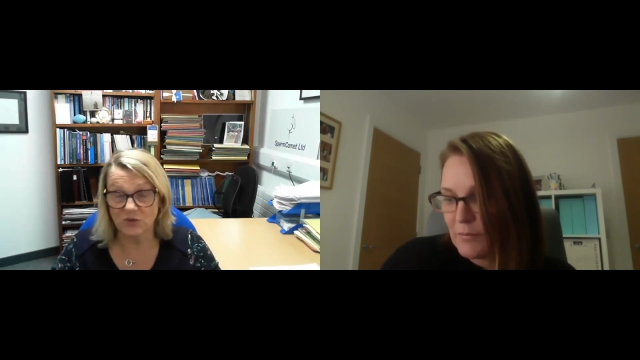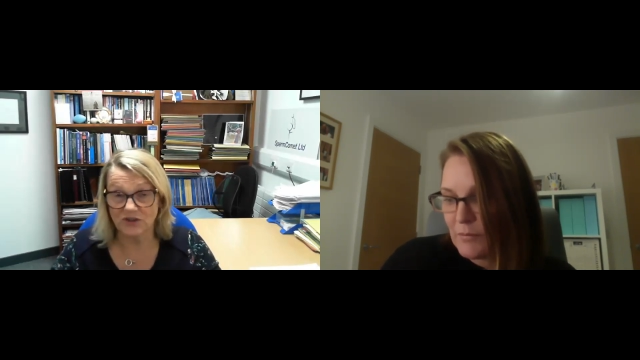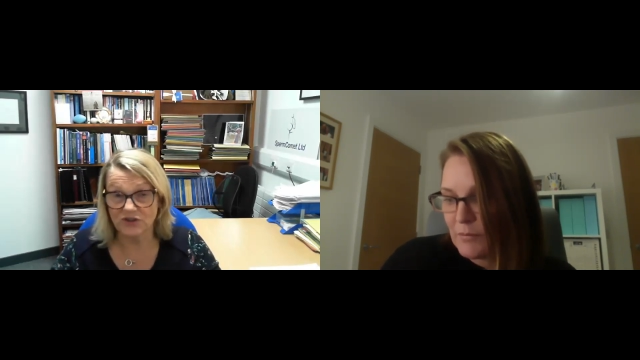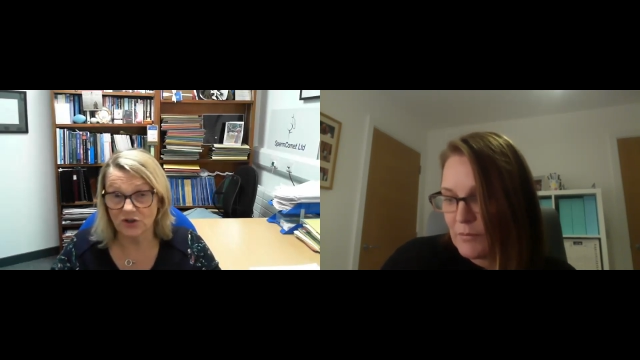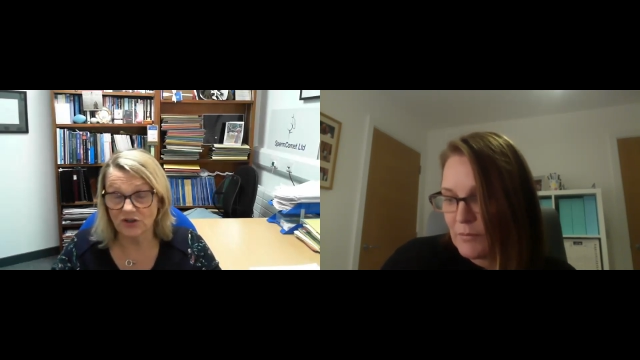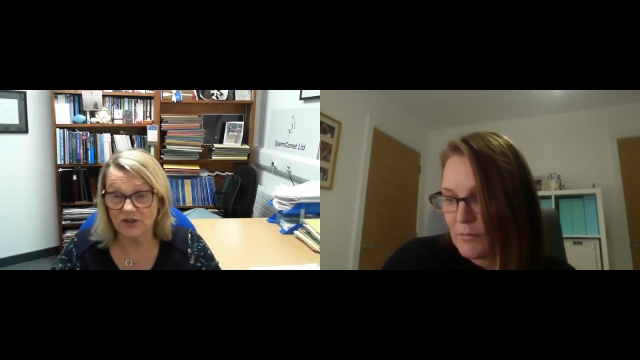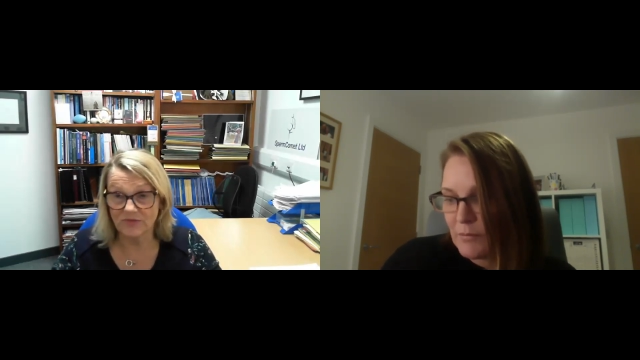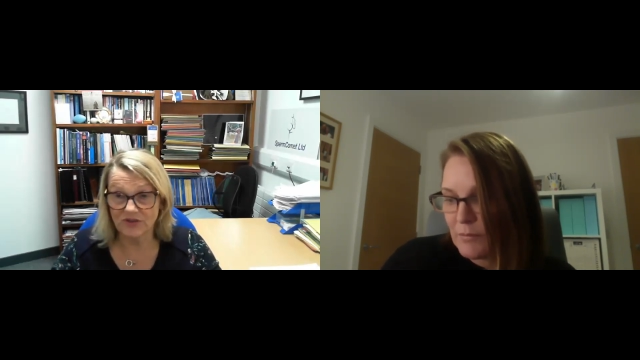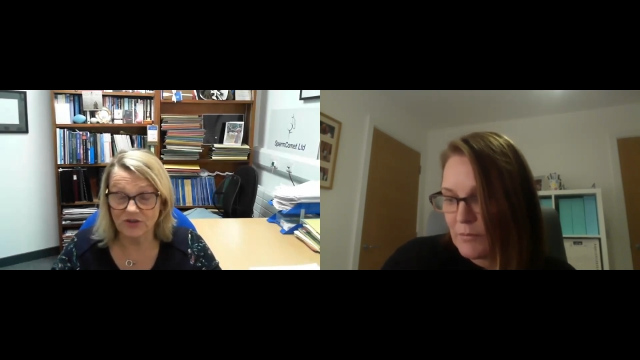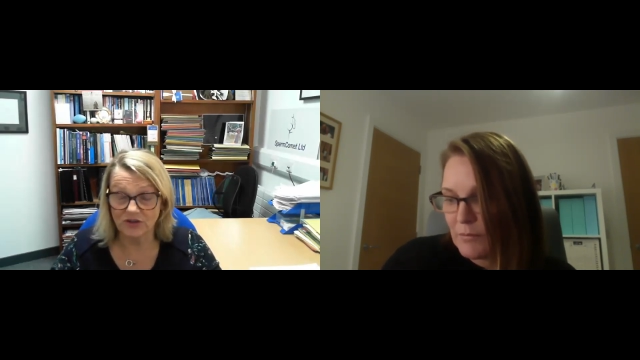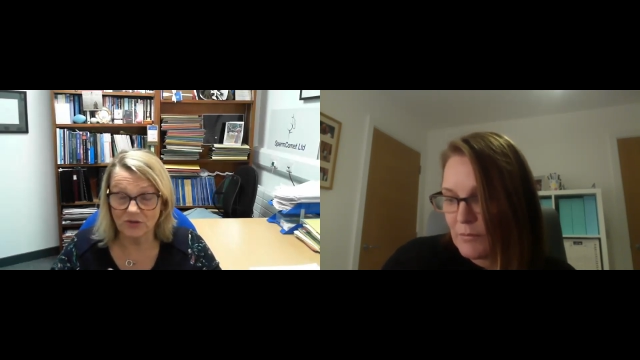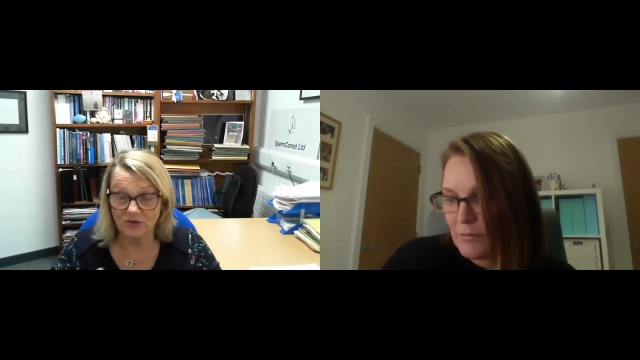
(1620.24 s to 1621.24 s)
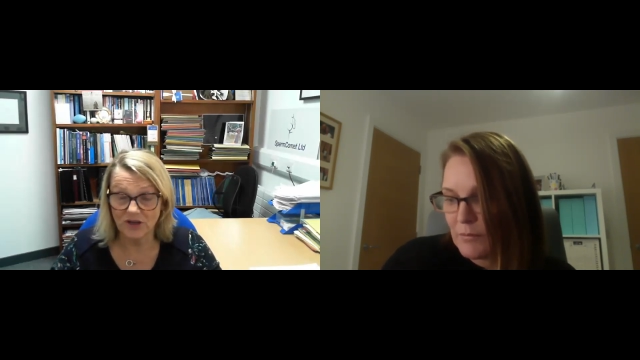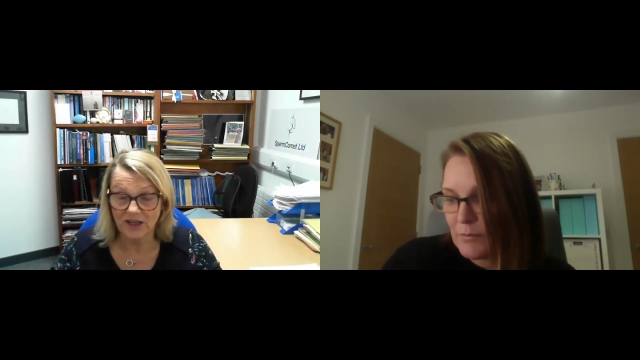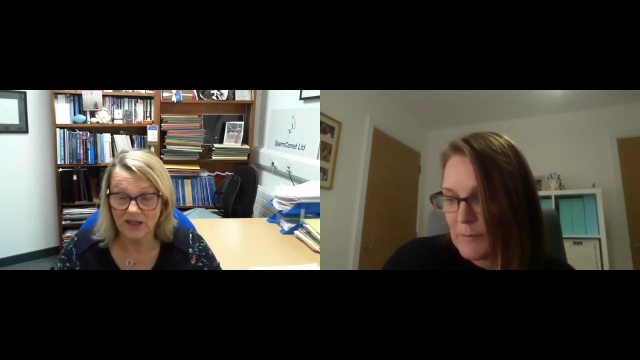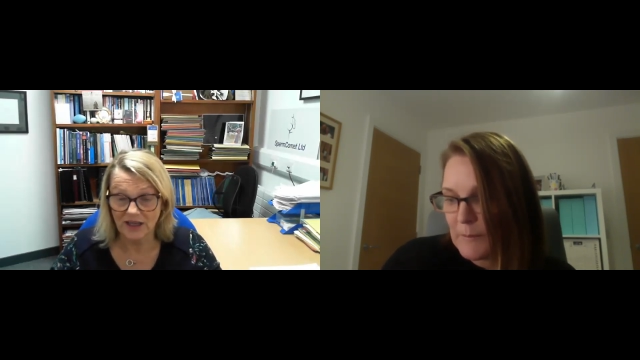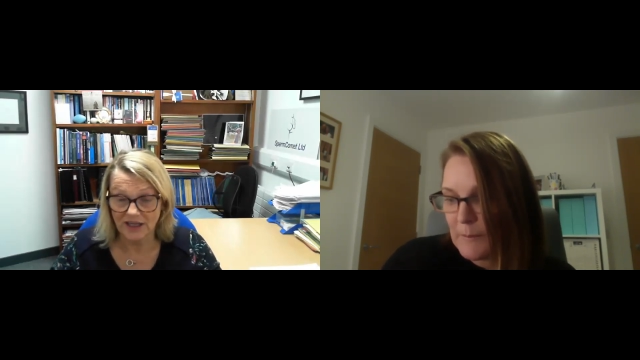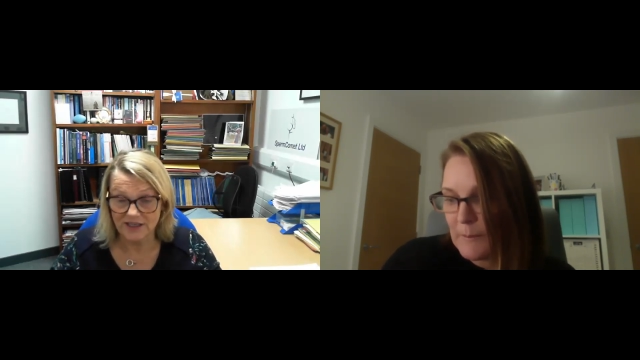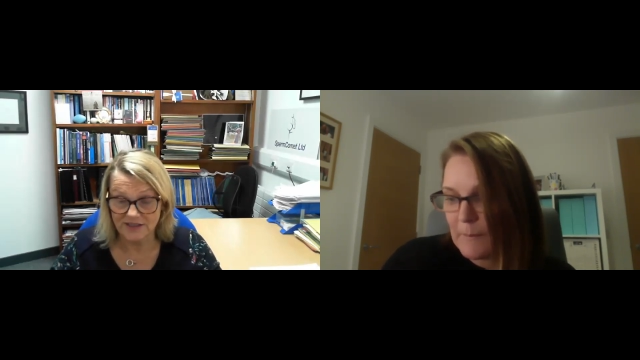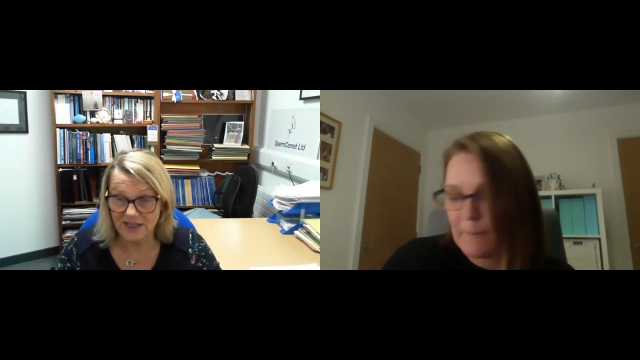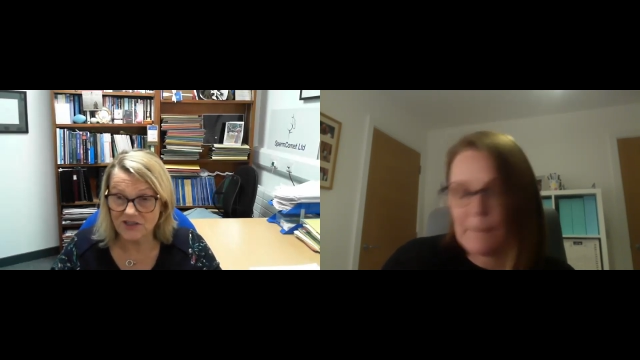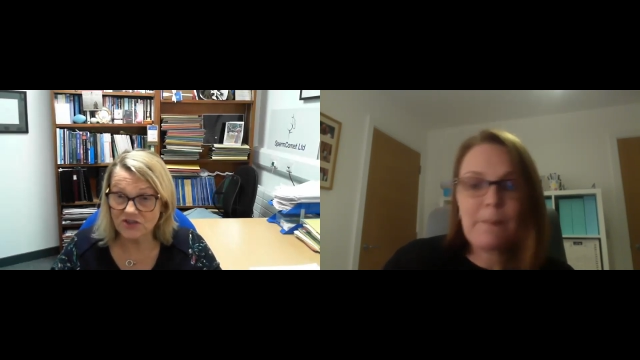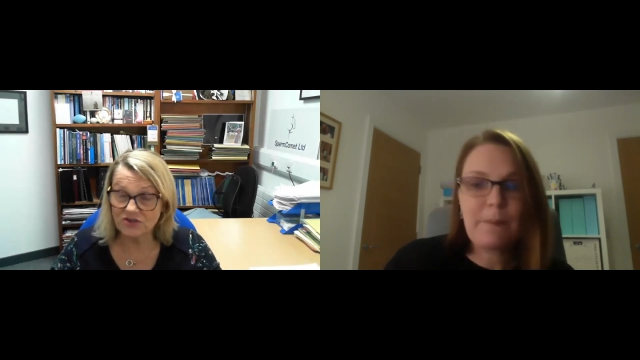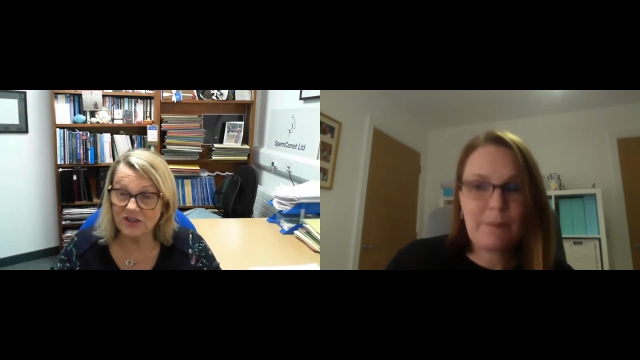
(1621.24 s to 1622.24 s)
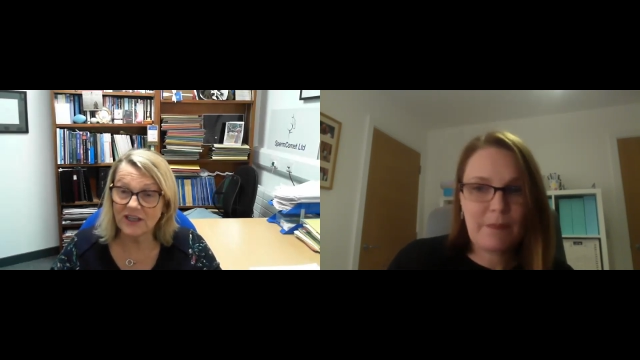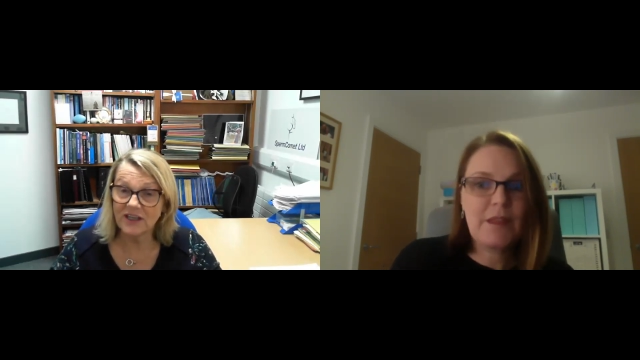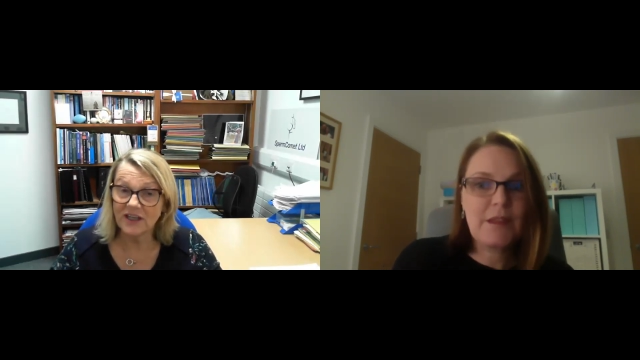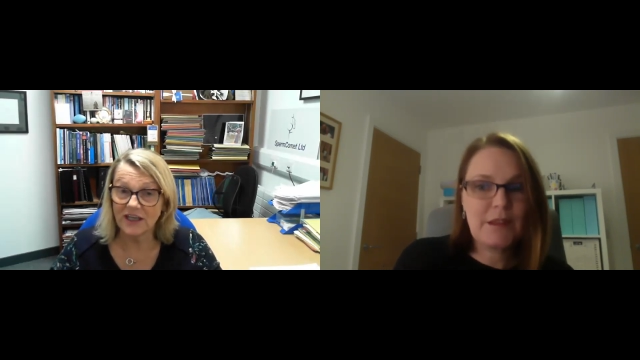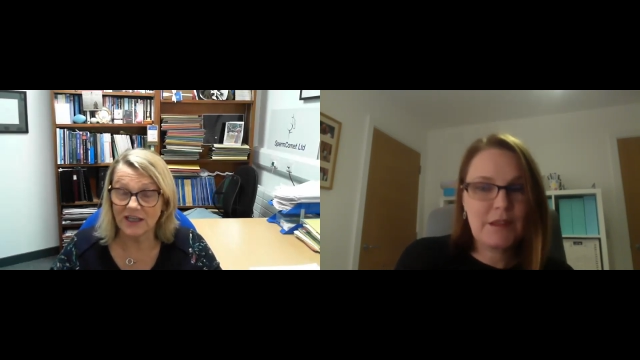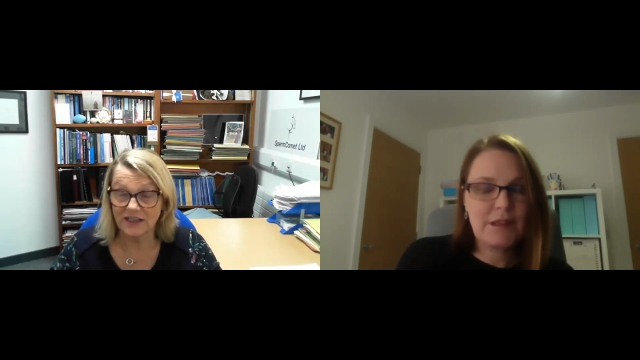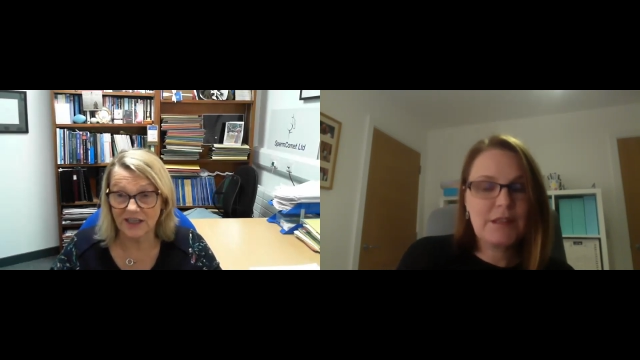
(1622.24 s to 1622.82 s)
Speaker 1: will talk him through his history, he'll